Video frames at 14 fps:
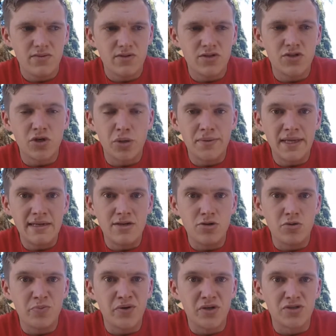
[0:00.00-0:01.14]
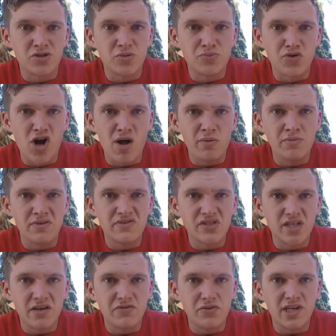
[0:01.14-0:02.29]
To turn that into a personal problem of
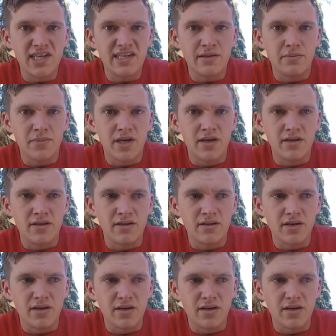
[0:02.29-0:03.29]
suffering, and